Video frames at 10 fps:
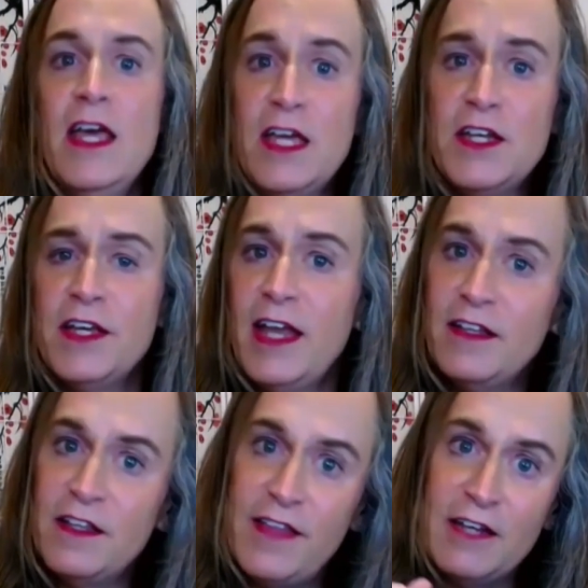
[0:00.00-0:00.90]
indicating
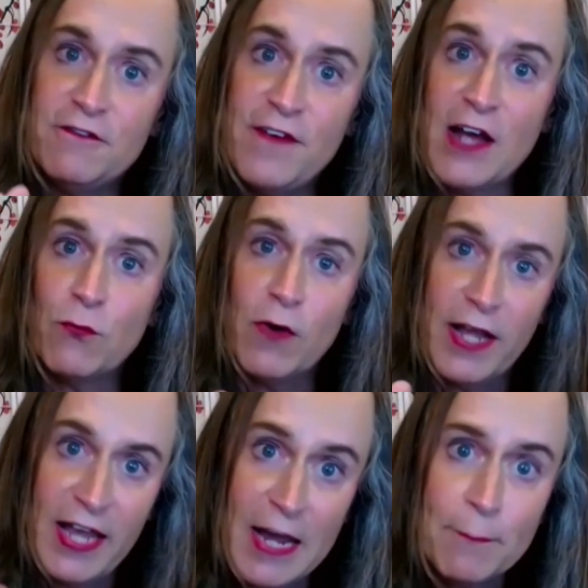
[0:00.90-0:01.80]
that they in fact were
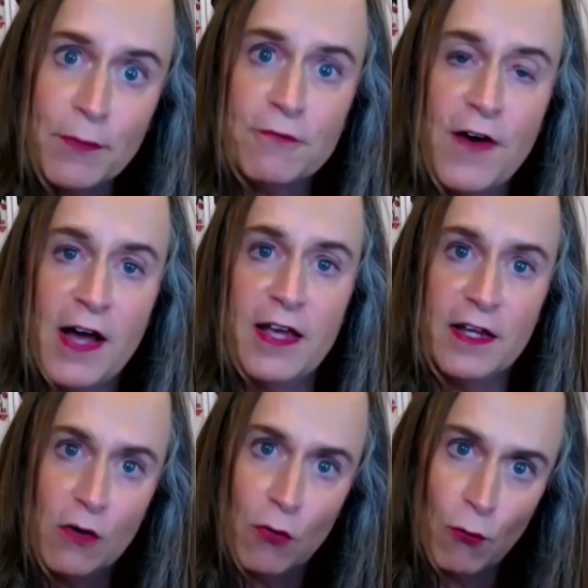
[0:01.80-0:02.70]

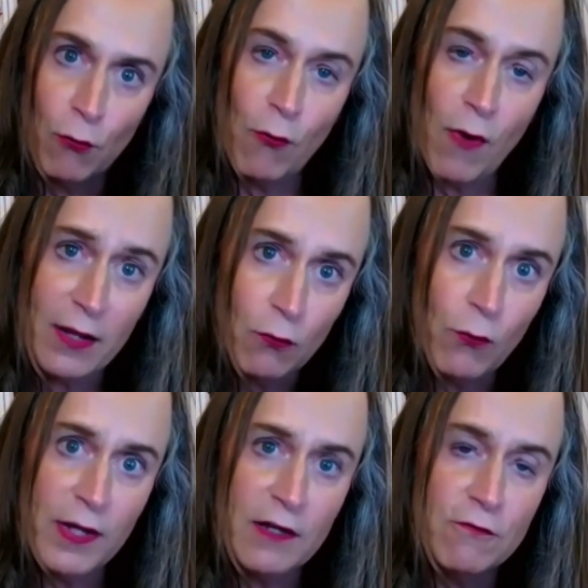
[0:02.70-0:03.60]
amplifying
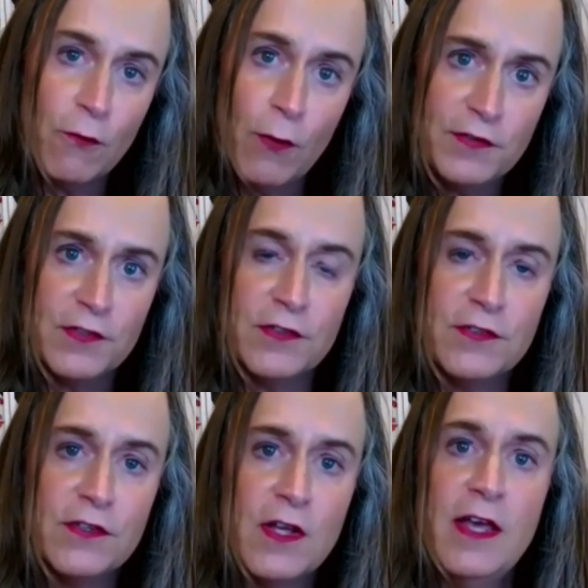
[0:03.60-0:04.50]
right-wing voices